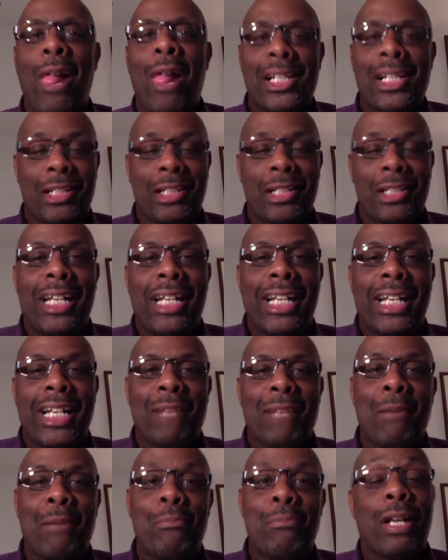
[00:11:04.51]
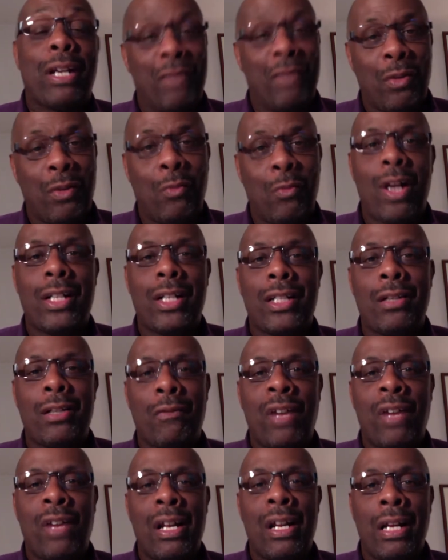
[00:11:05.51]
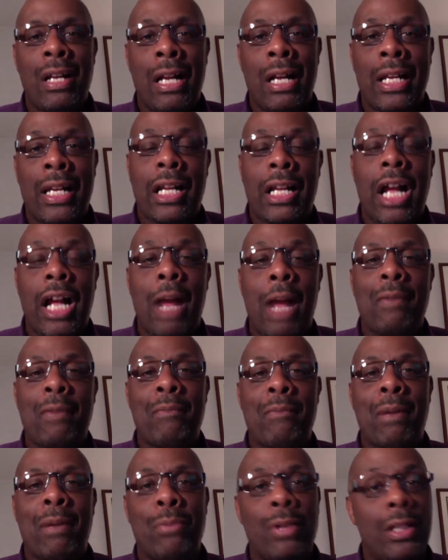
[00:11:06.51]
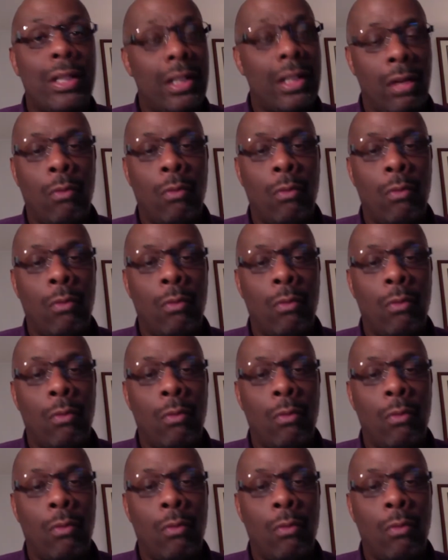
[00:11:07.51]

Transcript: So you need to get my book. If you want to get a copy of my book,